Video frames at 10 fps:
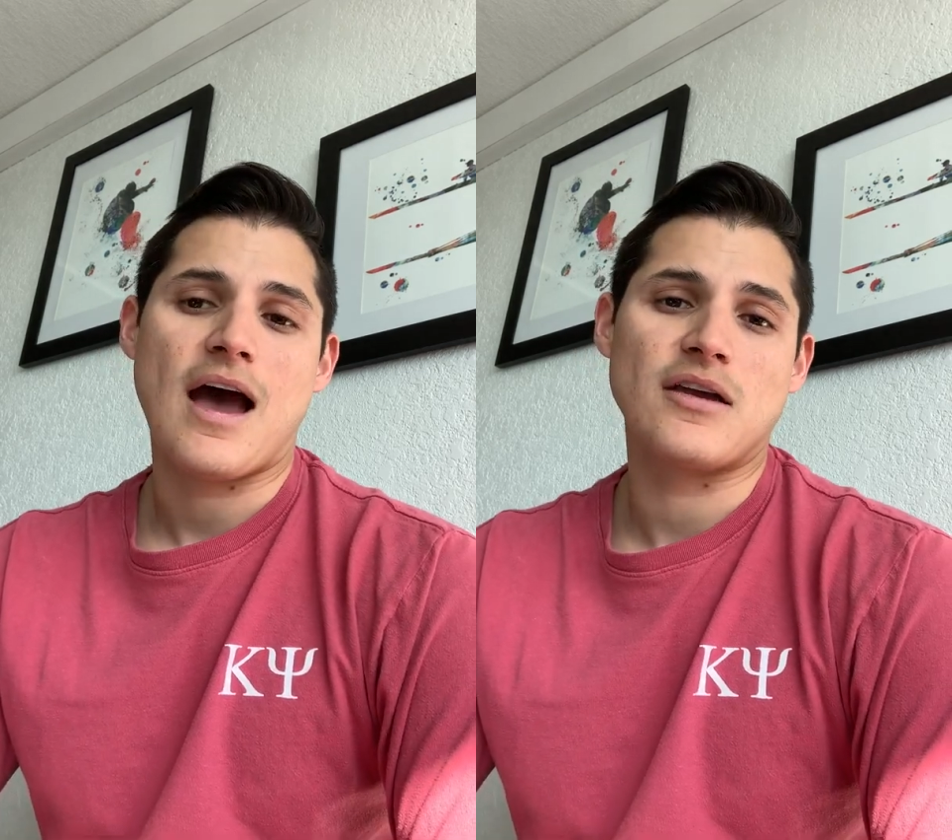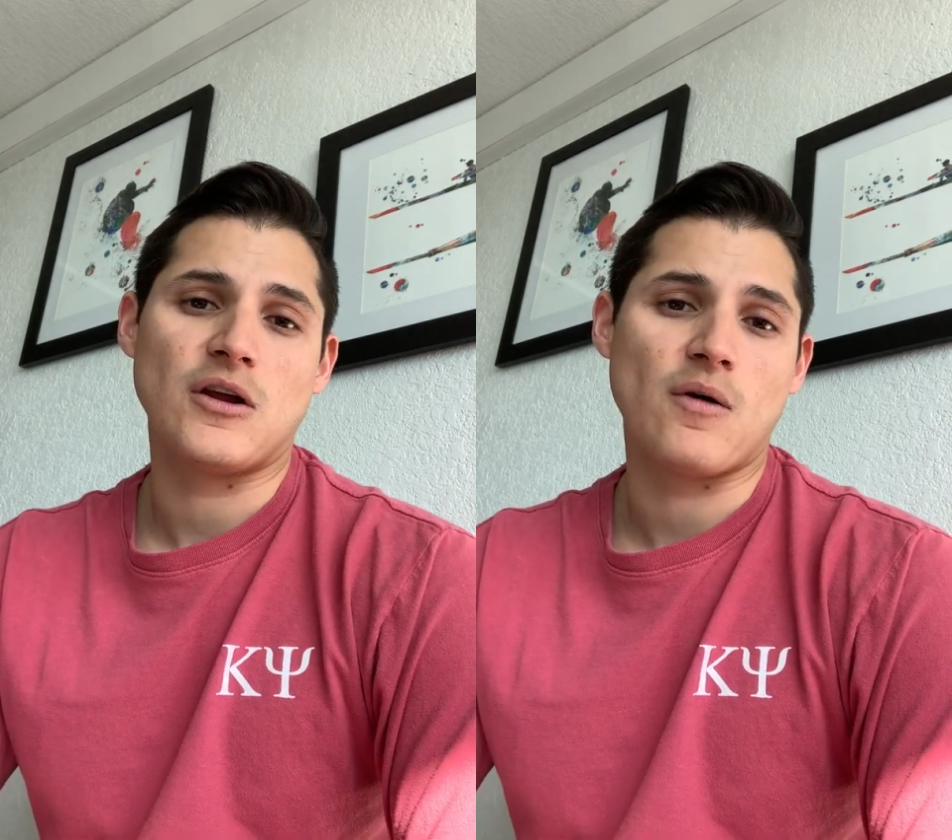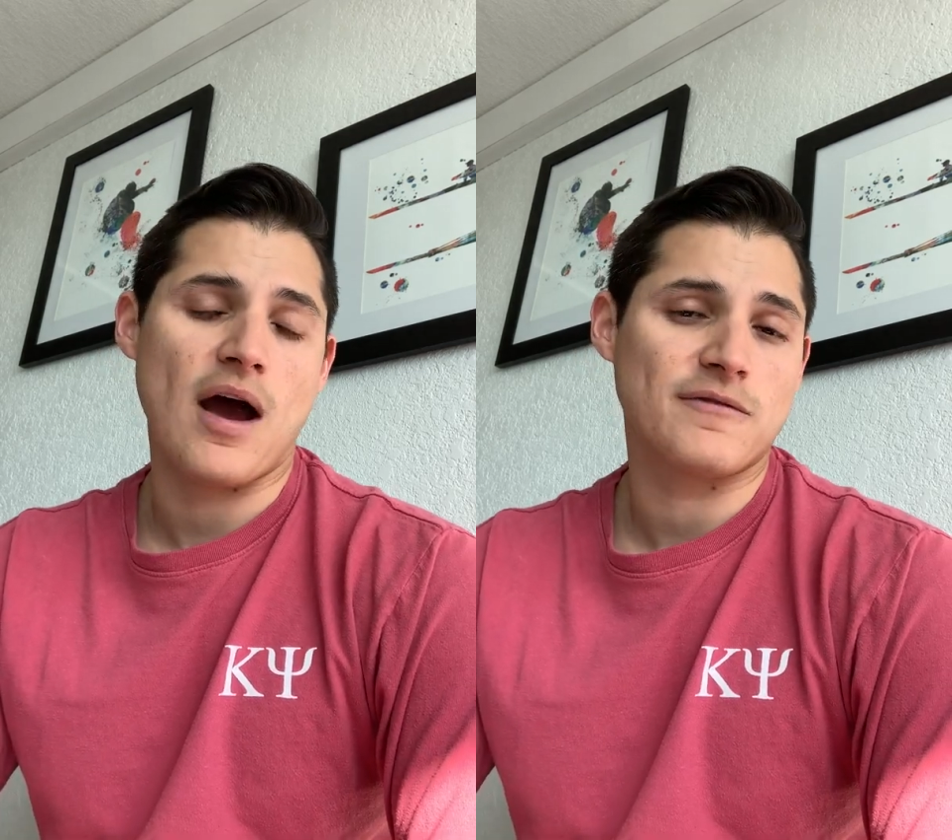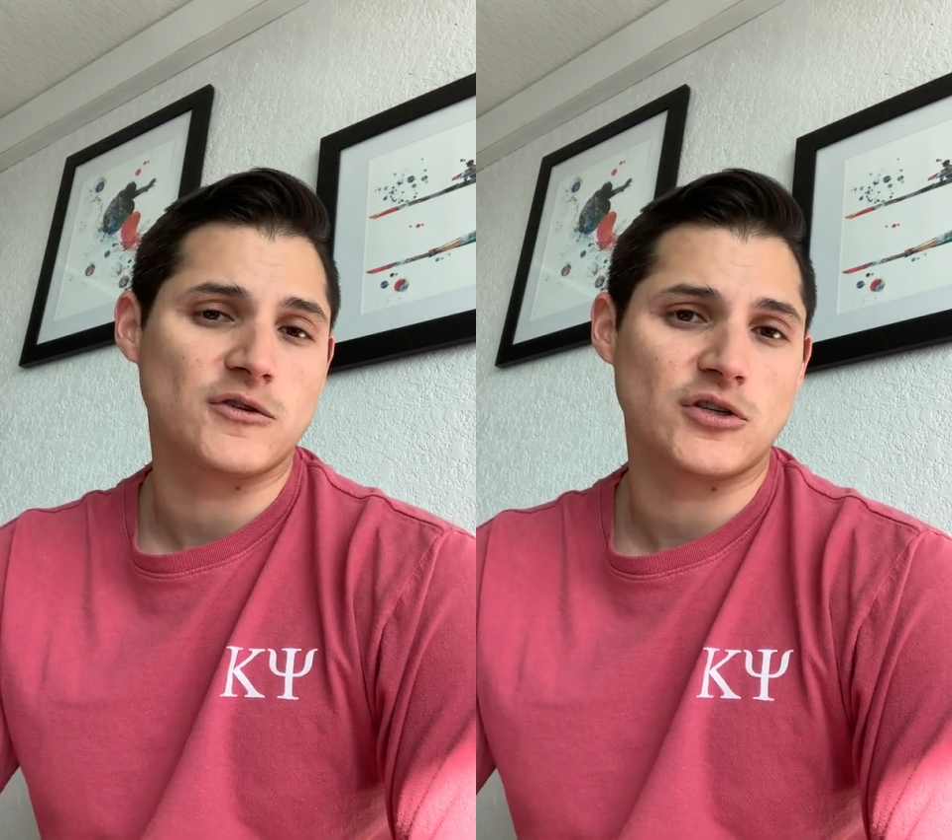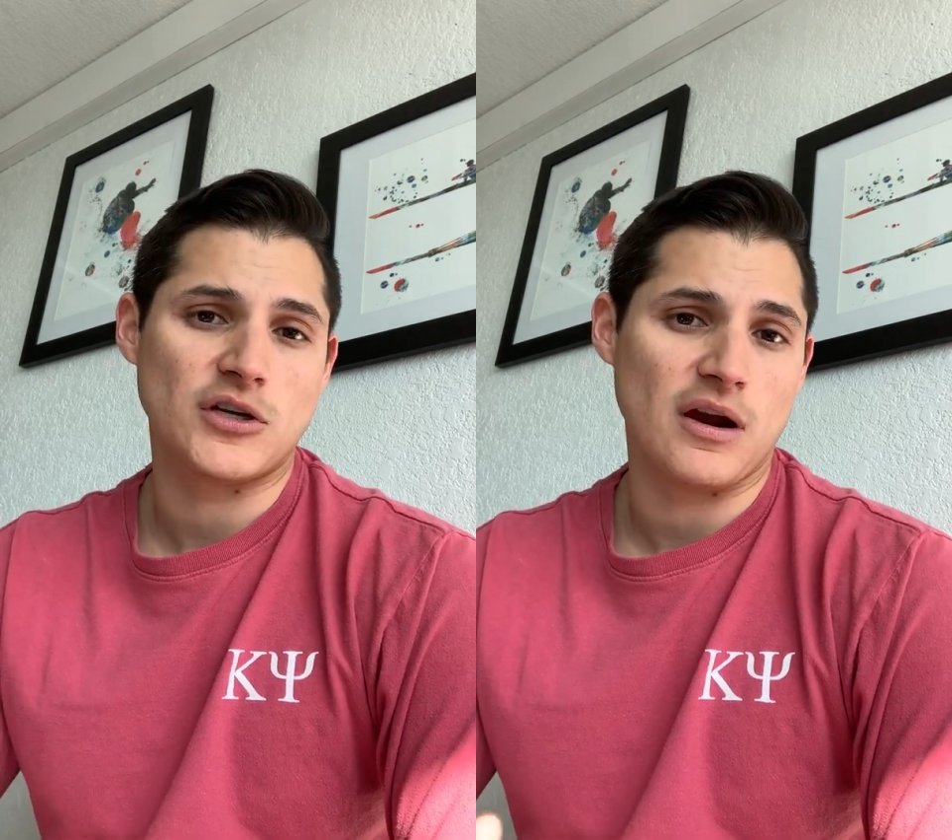
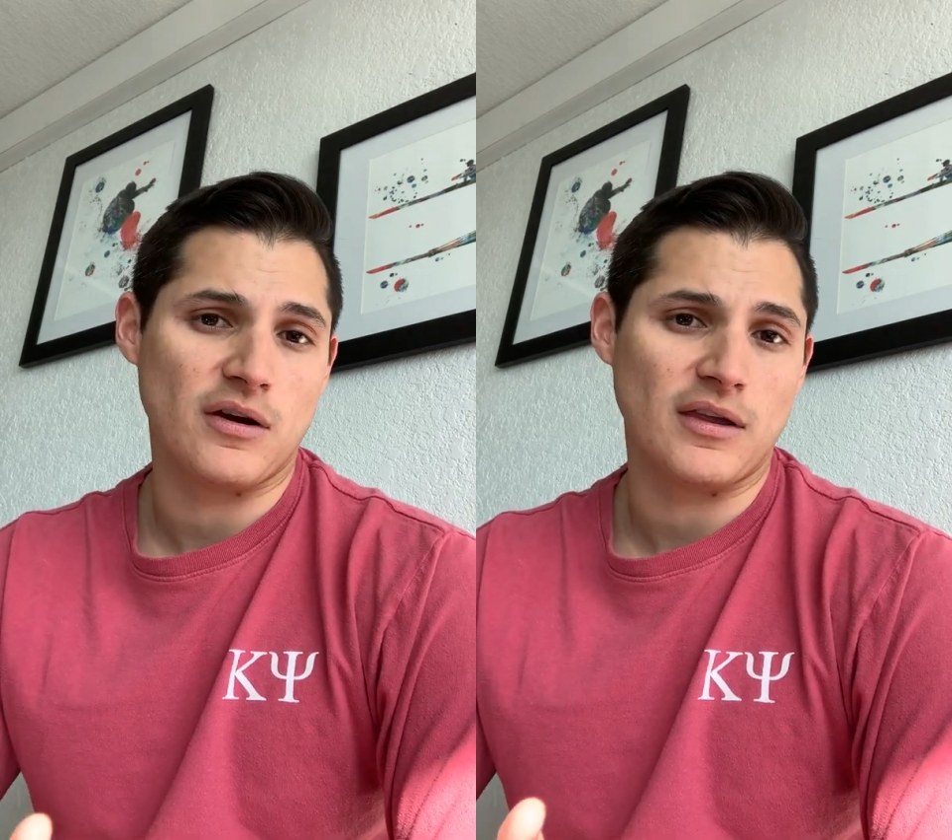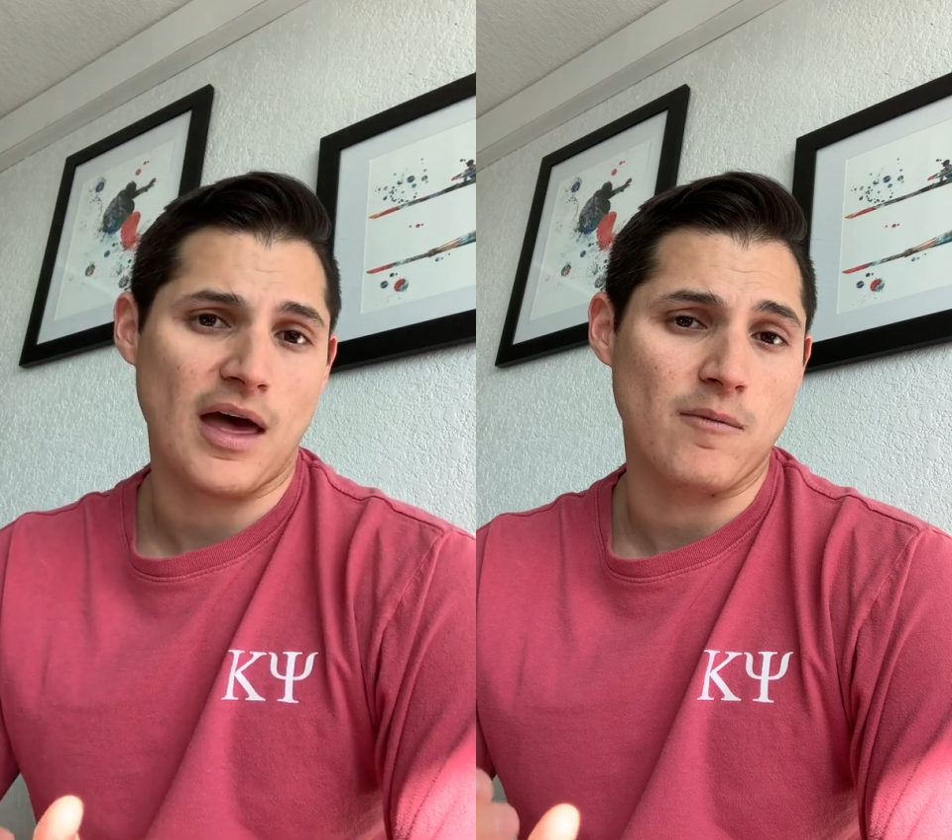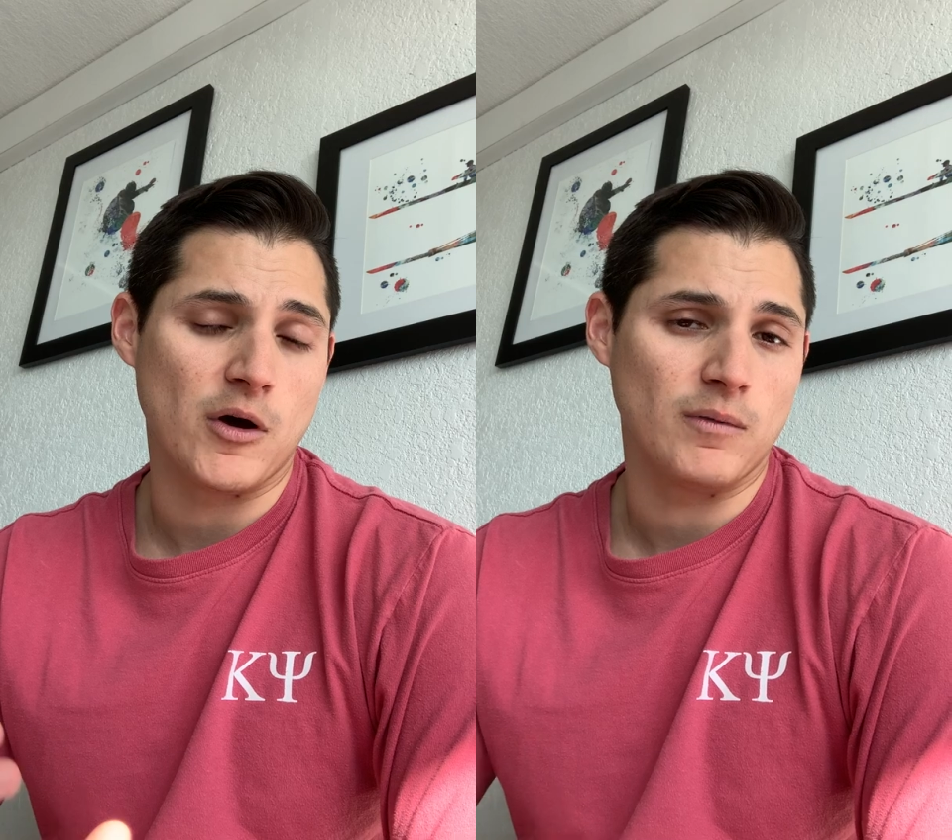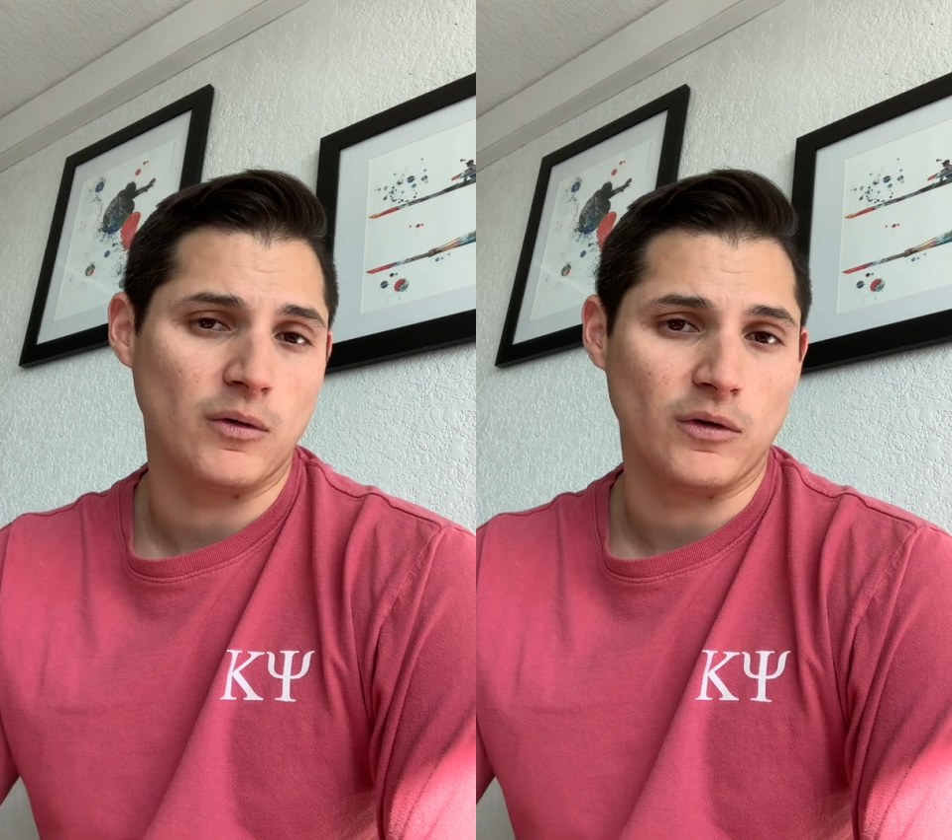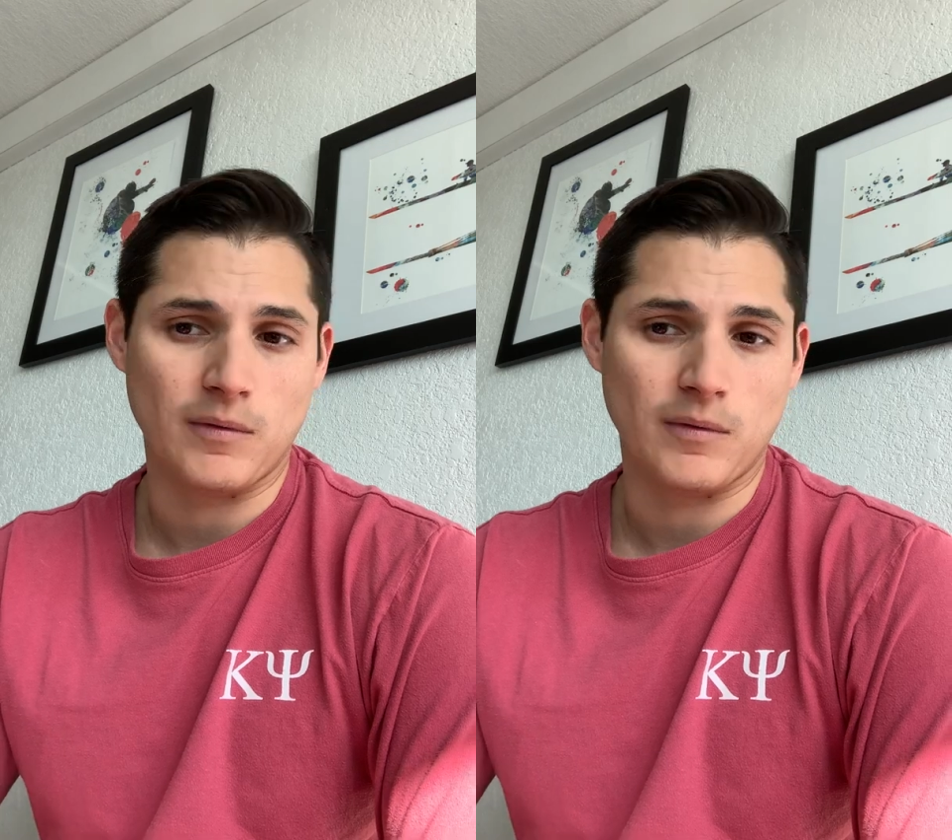after sharing that moment with